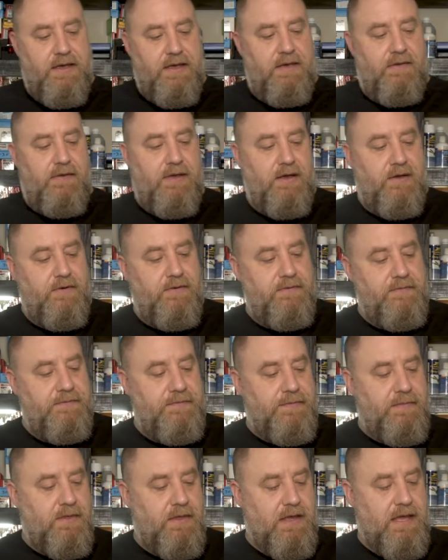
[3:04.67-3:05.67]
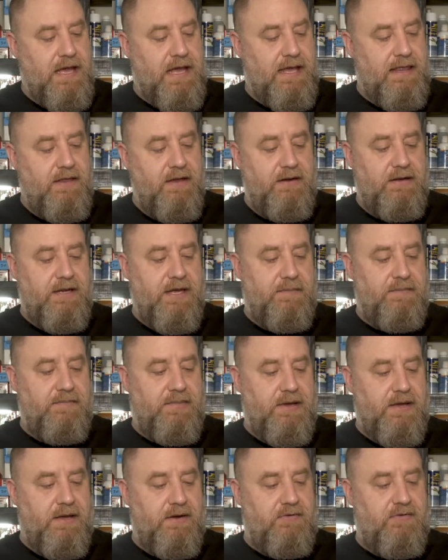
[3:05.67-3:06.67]
So I looked up
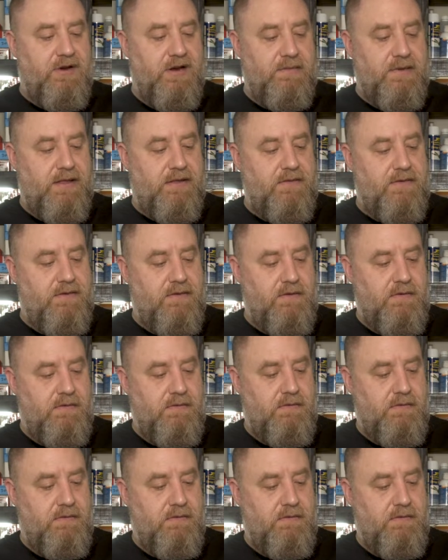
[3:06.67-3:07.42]
Trimit